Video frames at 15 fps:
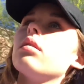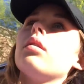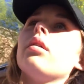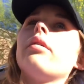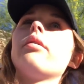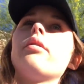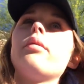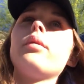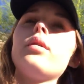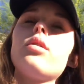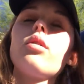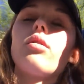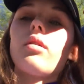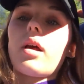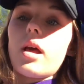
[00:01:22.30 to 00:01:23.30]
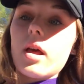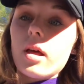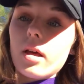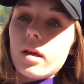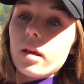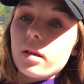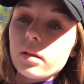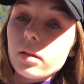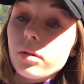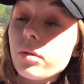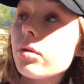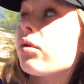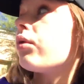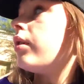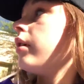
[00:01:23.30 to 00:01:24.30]
So we just ate and it
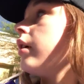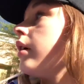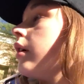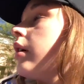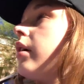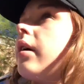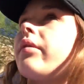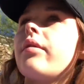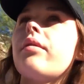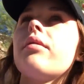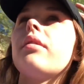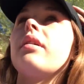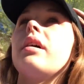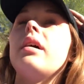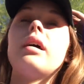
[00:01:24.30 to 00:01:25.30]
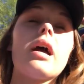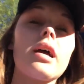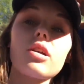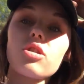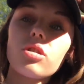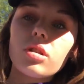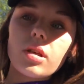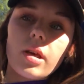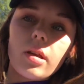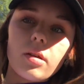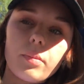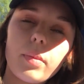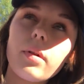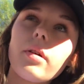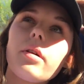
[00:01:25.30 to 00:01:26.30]
was really good. I've never actually ate
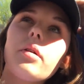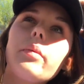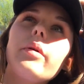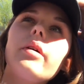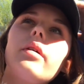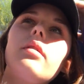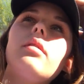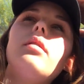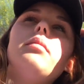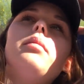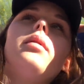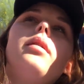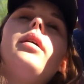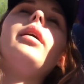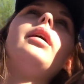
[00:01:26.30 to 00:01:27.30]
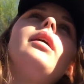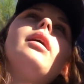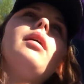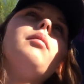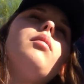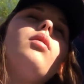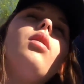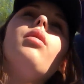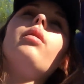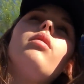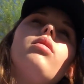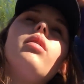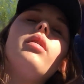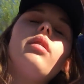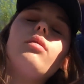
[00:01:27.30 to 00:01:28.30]
a Panera Bread, but like I'm
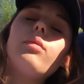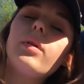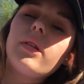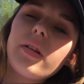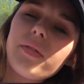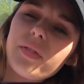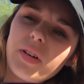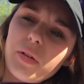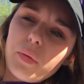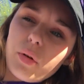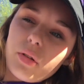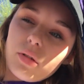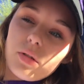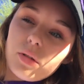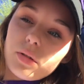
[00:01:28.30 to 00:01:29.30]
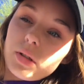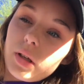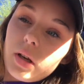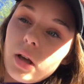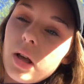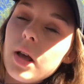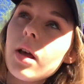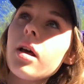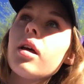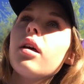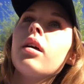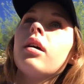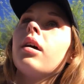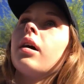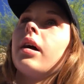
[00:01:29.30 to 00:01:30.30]
always like, we live near one, so it's like,
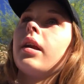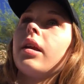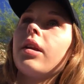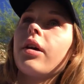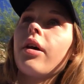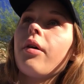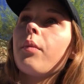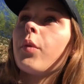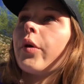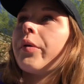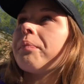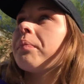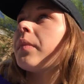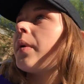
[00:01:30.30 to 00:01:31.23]
I need to go more.